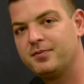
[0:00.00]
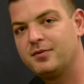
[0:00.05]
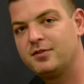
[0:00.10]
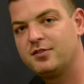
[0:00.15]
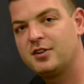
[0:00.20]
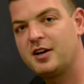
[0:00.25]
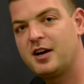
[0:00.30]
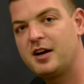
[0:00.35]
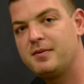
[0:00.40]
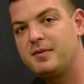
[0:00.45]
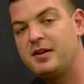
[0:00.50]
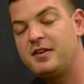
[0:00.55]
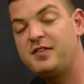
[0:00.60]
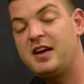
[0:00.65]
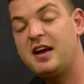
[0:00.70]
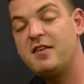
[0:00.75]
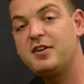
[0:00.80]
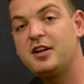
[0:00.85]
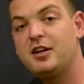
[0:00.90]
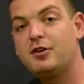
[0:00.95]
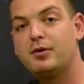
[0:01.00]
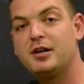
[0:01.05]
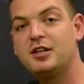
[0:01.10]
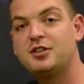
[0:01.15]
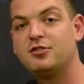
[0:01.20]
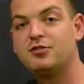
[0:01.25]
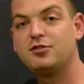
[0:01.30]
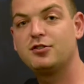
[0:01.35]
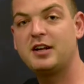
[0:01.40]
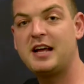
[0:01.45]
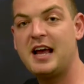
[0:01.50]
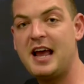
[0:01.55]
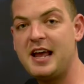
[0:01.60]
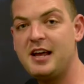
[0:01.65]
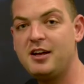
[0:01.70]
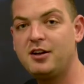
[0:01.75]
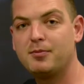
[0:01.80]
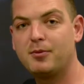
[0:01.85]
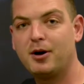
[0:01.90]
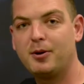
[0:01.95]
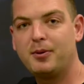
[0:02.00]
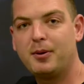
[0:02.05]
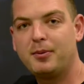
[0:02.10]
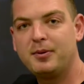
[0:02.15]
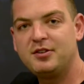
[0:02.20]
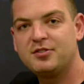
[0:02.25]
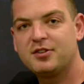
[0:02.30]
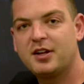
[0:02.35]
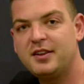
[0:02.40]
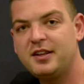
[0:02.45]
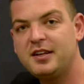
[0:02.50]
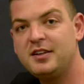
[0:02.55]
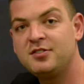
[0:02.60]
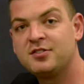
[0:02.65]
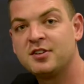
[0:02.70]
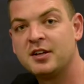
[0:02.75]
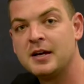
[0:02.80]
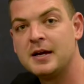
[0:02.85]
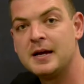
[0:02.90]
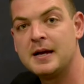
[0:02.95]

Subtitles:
So, if you have any questions on how you can buy properties like this,